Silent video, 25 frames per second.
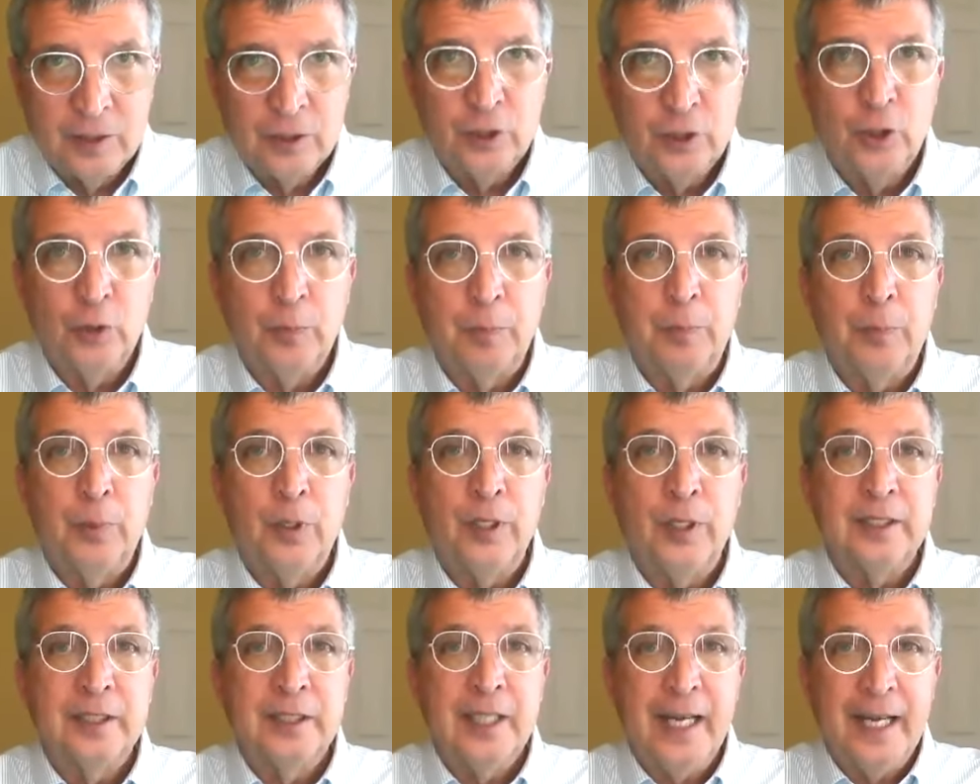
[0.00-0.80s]
to
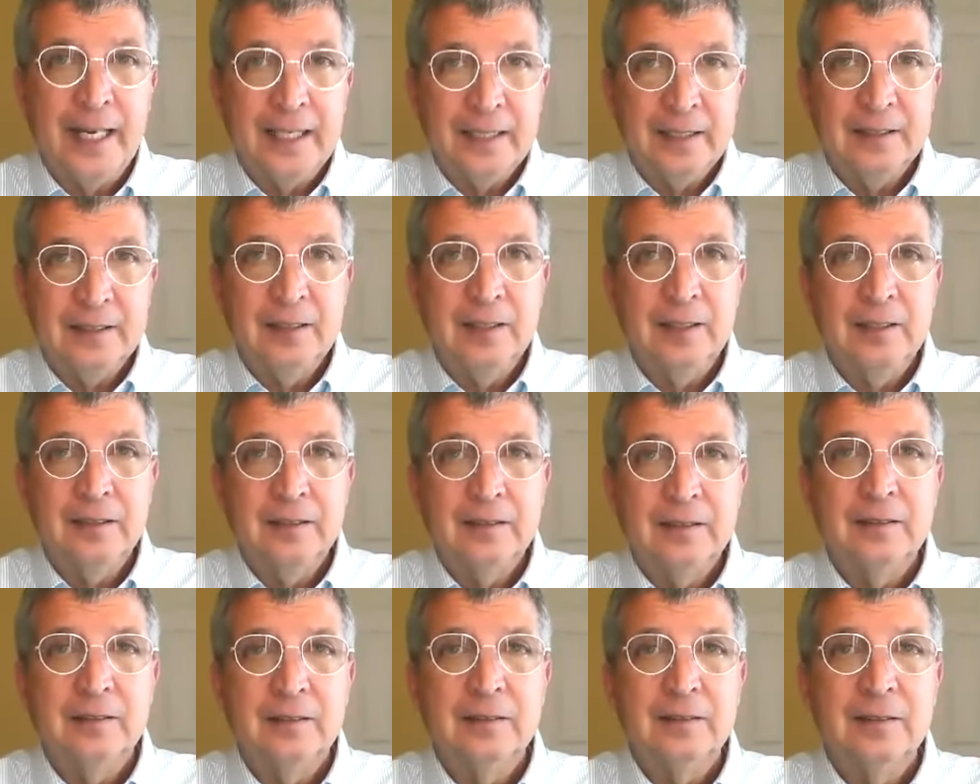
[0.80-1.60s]
protect
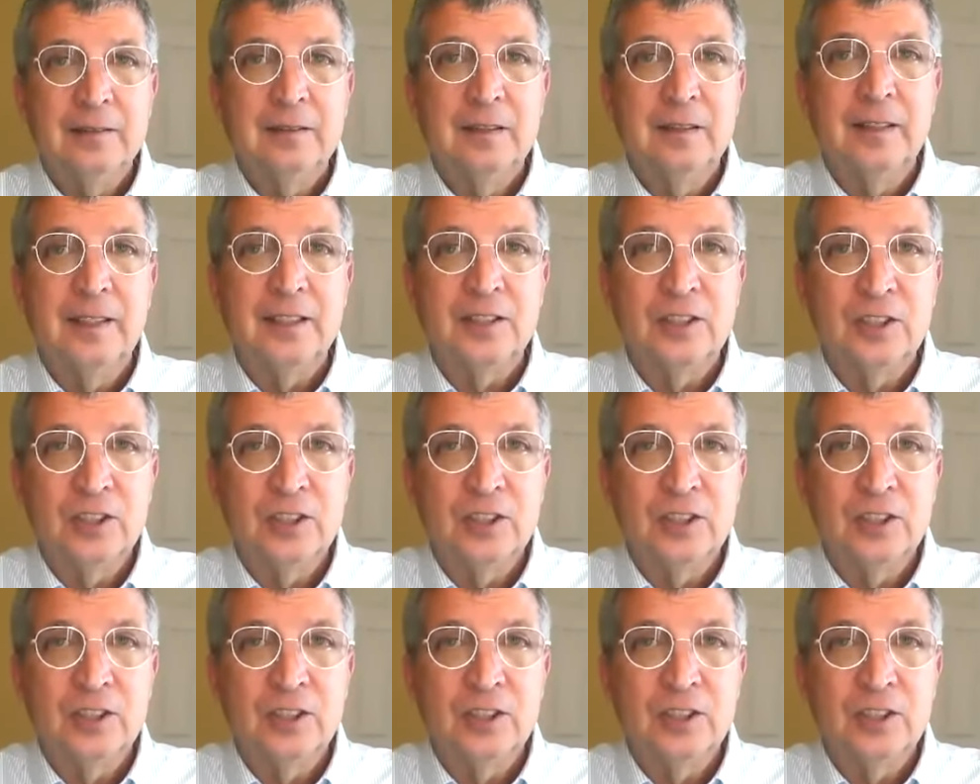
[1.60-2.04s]
the